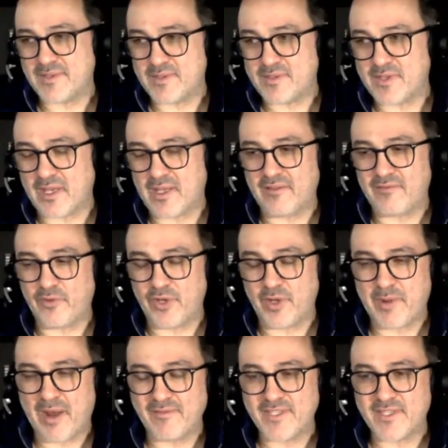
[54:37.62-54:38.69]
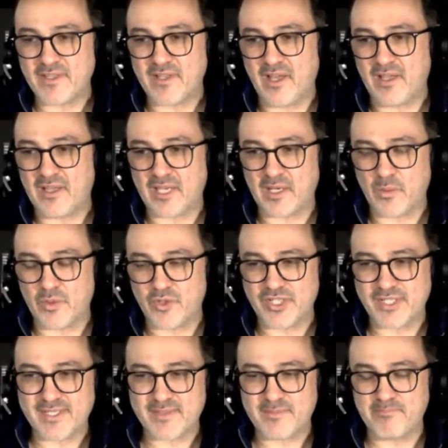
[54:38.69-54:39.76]
to California privacy law, we're
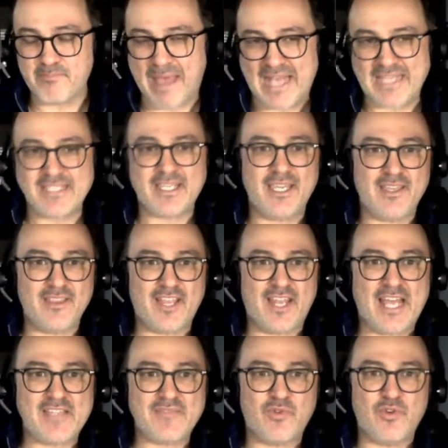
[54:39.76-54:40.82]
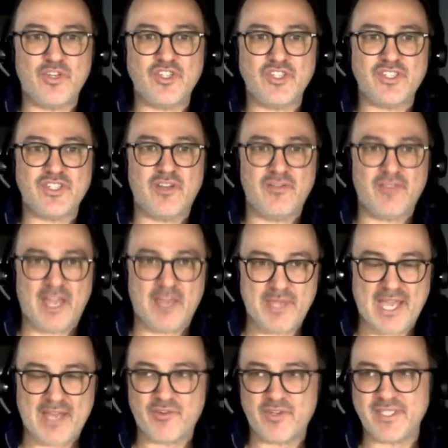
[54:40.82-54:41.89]
just masking the last 4 digits of the IP
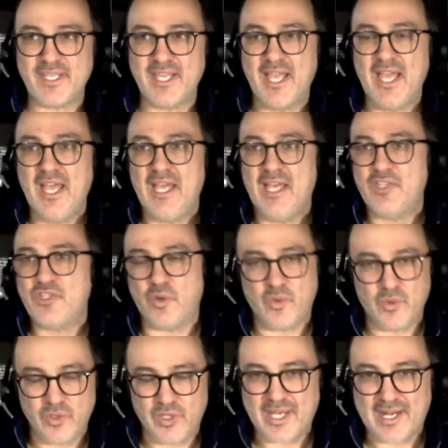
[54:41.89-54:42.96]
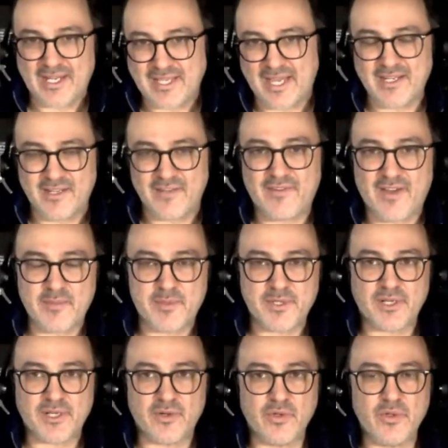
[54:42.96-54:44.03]
address. So you cannot identify the
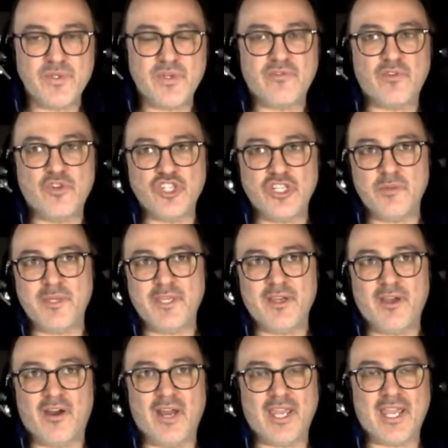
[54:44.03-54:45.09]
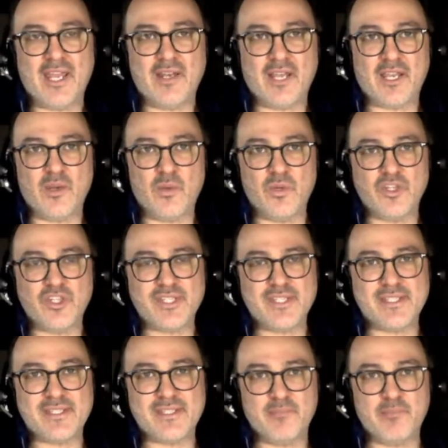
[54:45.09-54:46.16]
particular user for GDPR. Again, we're
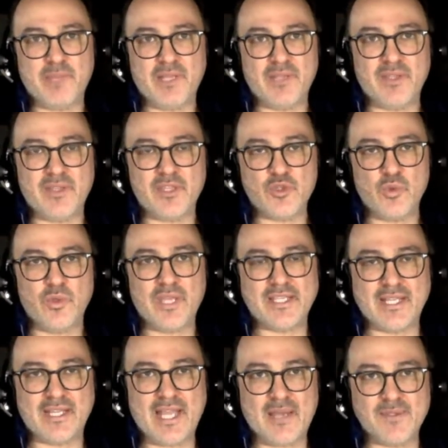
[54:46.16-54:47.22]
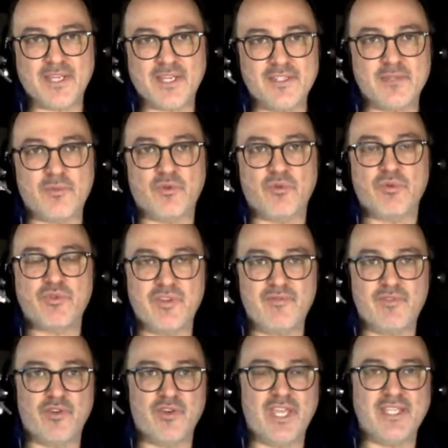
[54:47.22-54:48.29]
just building the tool that allows the customer to retrieve
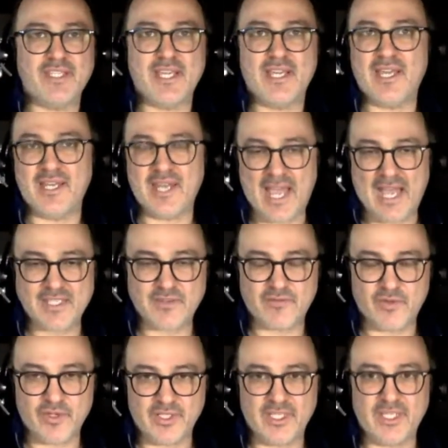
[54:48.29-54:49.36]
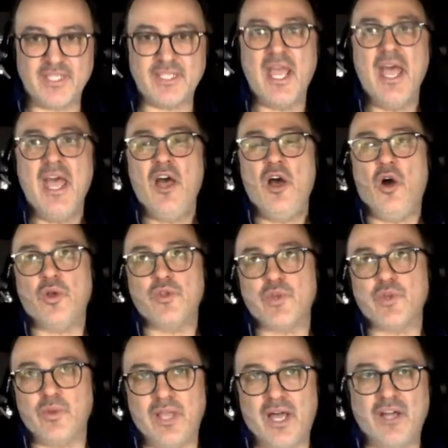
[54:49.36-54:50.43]
their data and ask for delete,
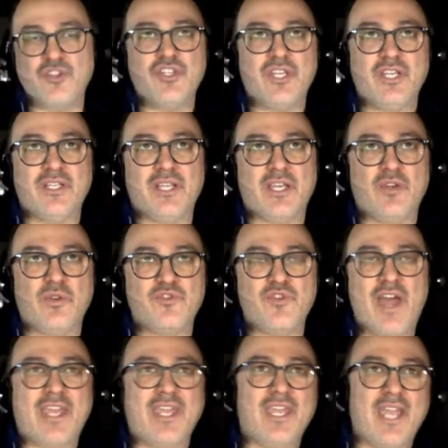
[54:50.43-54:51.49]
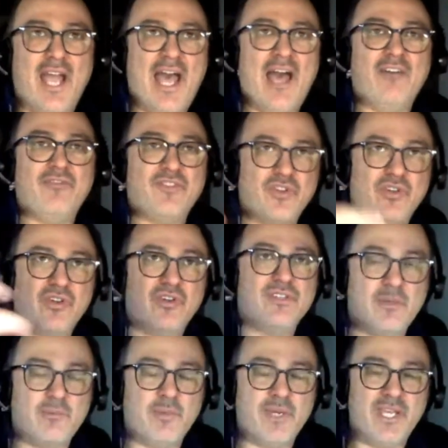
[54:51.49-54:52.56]
also launching tracking after
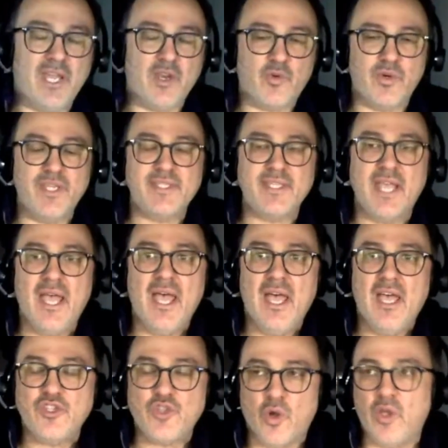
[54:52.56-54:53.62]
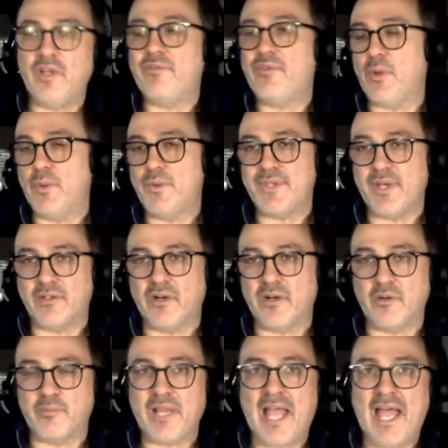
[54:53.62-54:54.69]
somebody agrees. So all of those
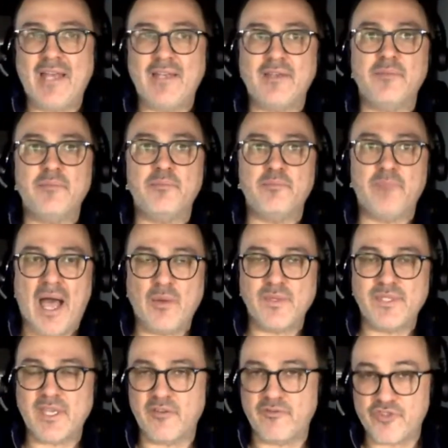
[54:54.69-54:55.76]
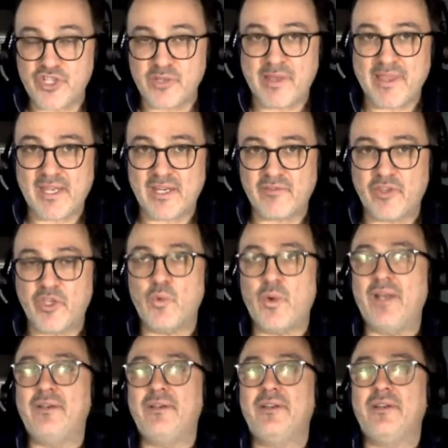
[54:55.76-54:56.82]
are planned, I would say, officially by the end of
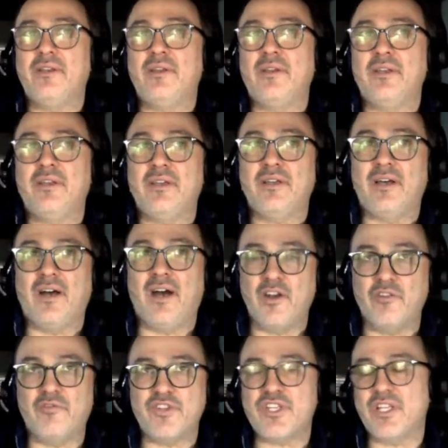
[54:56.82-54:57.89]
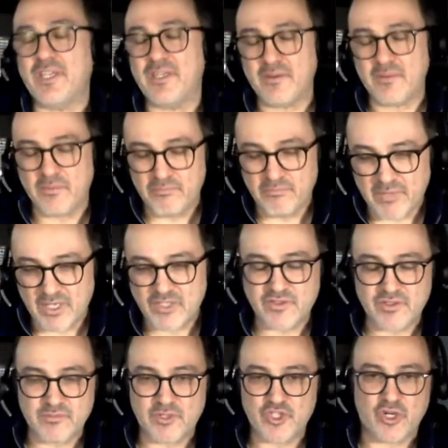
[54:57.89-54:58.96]
Q1, unofficially
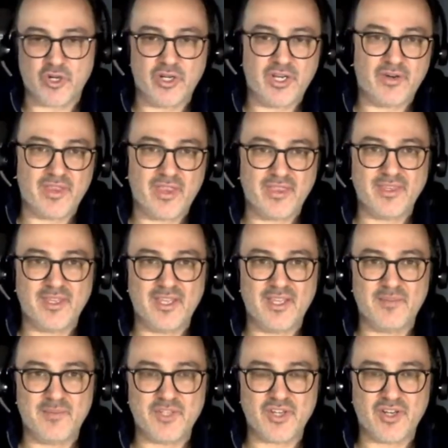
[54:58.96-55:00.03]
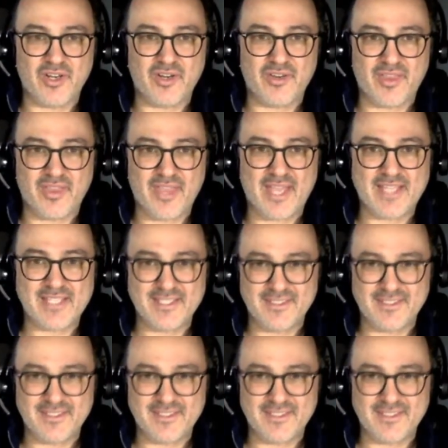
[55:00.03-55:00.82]
much earlier than that.